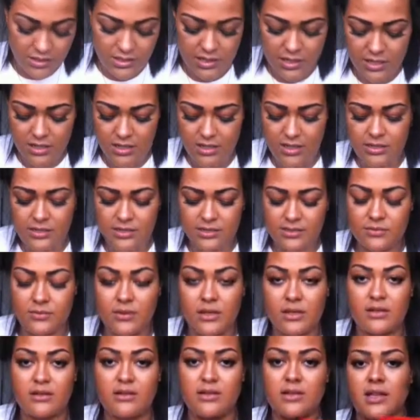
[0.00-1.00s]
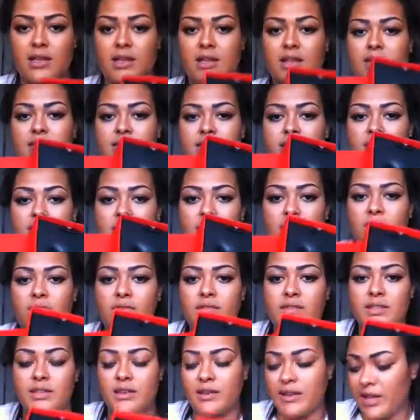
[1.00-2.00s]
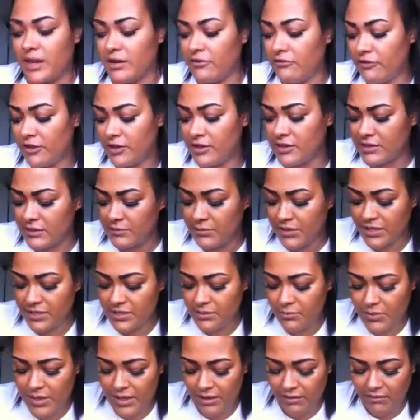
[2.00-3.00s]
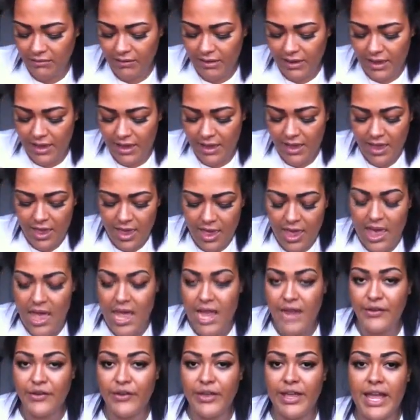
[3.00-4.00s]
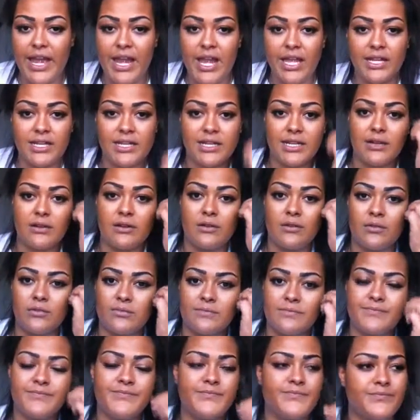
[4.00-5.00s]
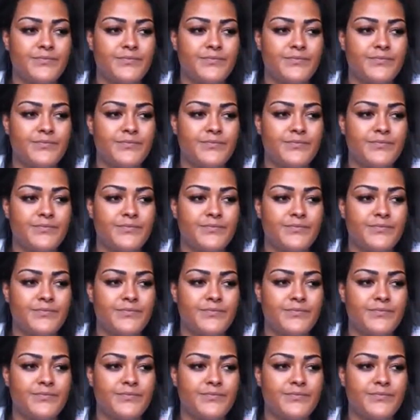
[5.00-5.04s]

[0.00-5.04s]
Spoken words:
And this is what it looks like inside. Obviously your headphones are supposed to be there. And you get like a little